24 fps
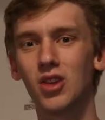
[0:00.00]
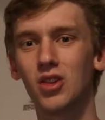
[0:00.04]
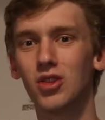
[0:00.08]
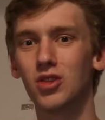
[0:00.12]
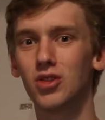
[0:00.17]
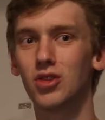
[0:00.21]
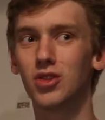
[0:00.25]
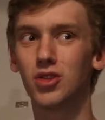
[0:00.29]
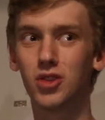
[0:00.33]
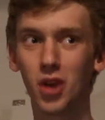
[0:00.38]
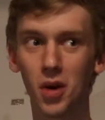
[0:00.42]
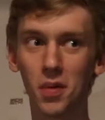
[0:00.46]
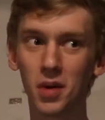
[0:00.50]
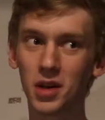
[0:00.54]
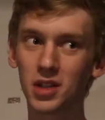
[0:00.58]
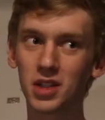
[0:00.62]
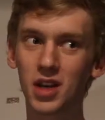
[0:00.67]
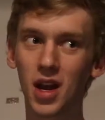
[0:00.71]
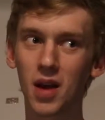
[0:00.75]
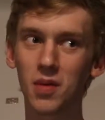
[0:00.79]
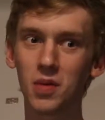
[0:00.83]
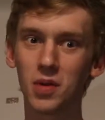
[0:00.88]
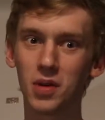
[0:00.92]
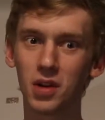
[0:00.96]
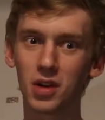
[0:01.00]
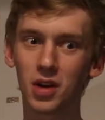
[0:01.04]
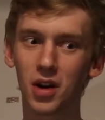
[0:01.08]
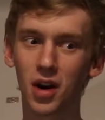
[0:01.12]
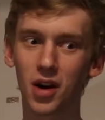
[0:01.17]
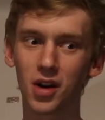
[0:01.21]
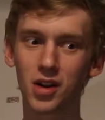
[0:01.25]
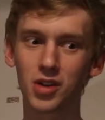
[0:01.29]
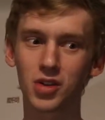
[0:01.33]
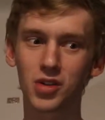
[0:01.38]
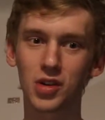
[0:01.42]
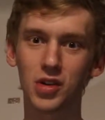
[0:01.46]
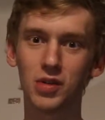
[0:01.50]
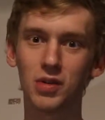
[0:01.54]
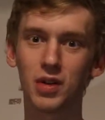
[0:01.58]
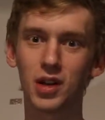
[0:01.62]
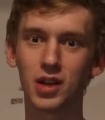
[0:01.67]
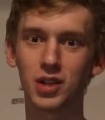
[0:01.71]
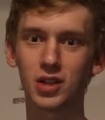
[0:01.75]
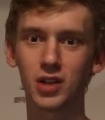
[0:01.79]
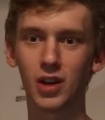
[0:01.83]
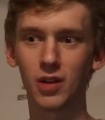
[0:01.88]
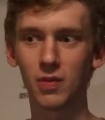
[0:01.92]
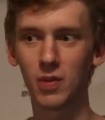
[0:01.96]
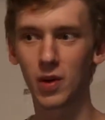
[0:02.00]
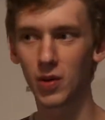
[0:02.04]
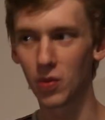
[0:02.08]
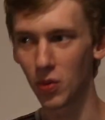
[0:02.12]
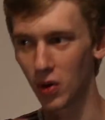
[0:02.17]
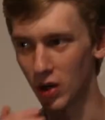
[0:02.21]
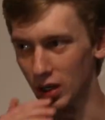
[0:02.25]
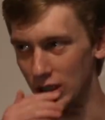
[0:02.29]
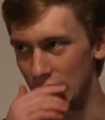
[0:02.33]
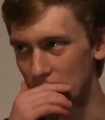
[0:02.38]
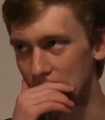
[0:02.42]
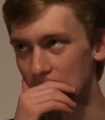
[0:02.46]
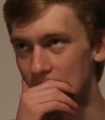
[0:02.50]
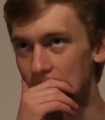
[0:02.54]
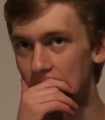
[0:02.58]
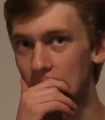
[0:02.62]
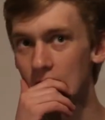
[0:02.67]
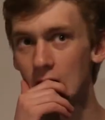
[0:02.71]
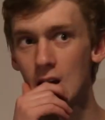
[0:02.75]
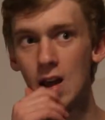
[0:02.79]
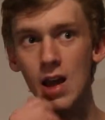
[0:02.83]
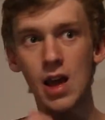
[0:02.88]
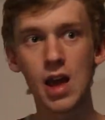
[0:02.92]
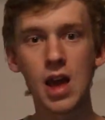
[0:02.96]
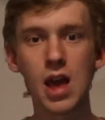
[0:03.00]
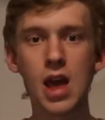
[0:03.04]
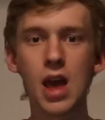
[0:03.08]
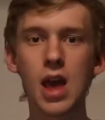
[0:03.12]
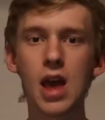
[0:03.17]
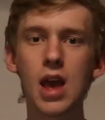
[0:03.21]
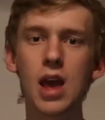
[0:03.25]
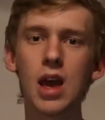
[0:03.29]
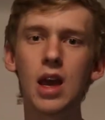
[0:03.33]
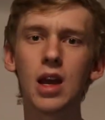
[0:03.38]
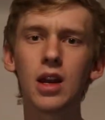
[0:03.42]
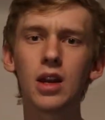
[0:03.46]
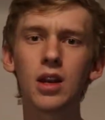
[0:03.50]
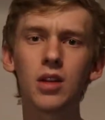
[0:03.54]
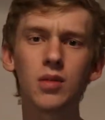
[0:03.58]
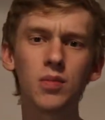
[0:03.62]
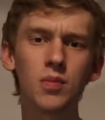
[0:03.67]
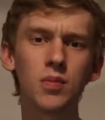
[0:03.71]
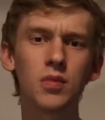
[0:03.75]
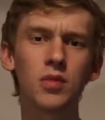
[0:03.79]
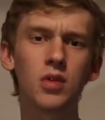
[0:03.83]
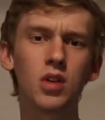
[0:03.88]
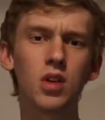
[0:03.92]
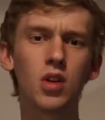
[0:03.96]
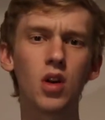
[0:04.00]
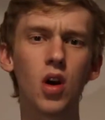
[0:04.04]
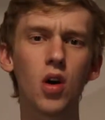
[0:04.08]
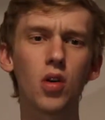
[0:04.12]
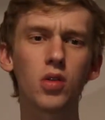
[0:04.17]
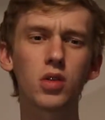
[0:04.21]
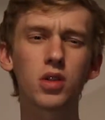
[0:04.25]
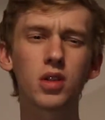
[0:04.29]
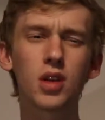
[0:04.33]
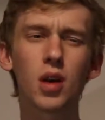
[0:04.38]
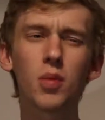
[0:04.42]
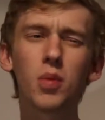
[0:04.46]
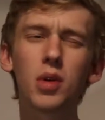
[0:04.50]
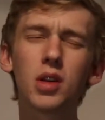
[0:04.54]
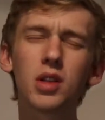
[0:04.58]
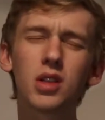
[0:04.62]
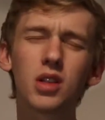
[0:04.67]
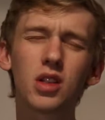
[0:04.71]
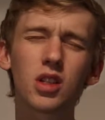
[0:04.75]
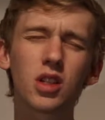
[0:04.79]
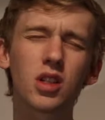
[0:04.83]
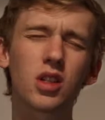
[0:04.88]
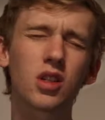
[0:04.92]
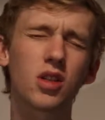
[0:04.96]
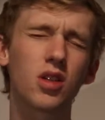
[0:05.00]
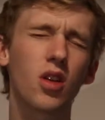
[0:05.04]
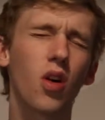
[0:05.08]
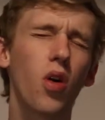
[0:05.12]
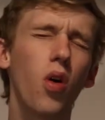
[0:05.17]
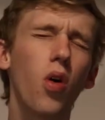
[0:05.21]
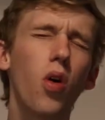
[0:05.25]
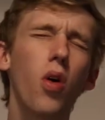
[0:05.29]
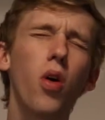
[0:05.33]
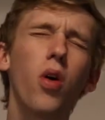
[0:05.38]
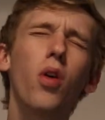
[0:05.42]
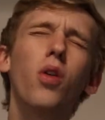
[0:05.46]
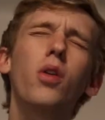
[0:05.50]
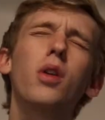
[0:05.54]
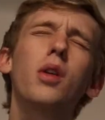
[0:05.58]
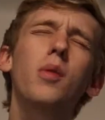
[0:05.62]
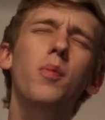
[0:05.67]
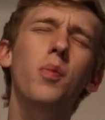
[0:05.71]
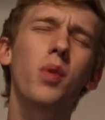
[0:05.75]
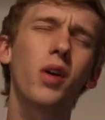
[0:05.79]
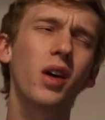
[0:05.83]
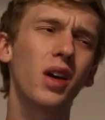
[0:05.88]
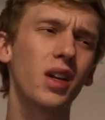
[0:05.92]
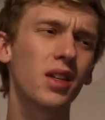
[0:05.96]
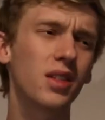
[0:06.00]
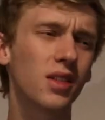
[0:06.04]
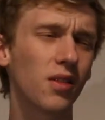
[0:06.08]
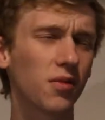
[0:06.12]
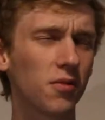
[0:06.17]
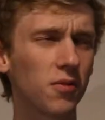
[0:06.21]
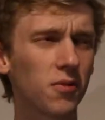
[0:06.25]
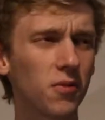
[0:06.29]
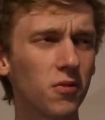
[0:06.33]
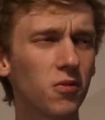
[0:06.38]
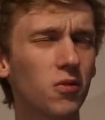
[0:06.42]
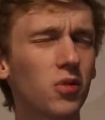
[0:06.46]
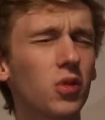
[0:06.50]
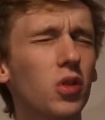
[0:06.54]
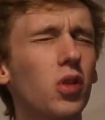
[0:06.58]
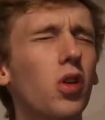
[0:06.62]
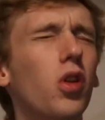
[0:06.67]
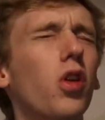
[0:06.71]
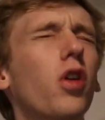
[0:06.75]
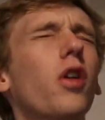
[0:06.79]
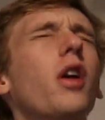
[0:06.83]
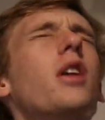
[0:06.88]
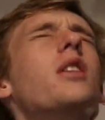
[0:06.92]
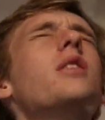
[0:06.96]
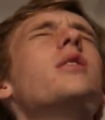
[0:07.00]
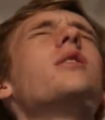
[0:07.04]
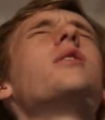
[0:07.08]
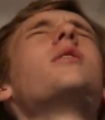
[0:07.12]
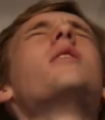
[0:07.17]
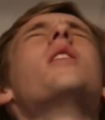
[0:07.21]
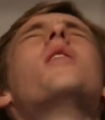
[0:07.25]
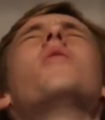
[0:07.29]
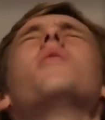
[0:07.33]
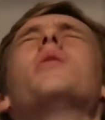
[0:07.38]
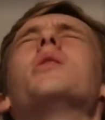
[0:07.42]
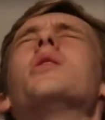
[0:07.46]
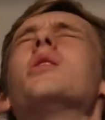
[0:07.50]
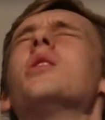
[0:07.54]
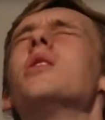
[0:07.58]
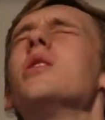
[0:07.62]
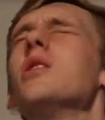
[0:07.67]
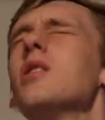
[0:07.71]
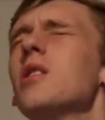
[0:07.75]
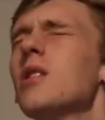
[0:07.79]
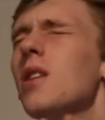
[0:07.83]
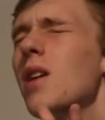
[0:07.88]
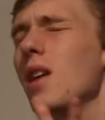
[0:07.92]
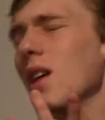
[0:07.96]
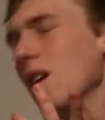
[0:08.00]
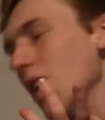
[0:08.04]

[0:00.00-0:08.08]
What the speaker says: so much time doing cardistry when I should have been working. And you know, Subway's just a holy place of great sandwiches.